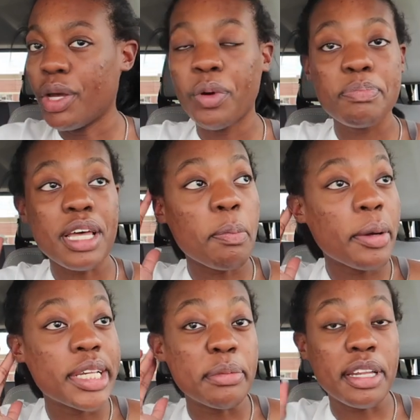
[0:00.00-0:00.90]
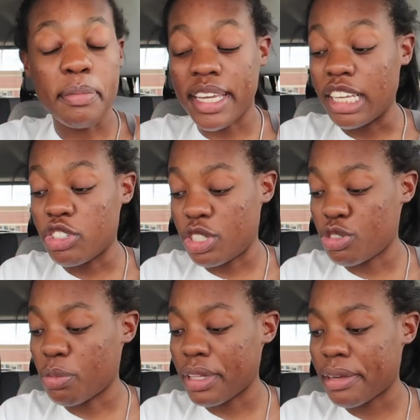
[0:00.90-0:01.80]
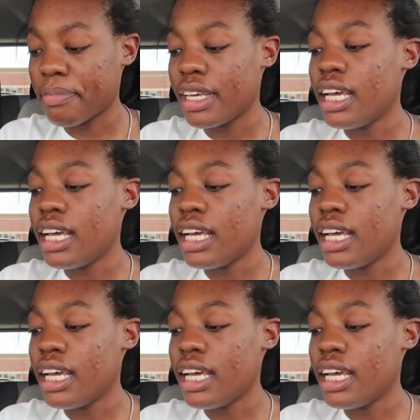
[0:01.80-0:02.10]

Whoops, I'll probably keep that in my kitchen or something.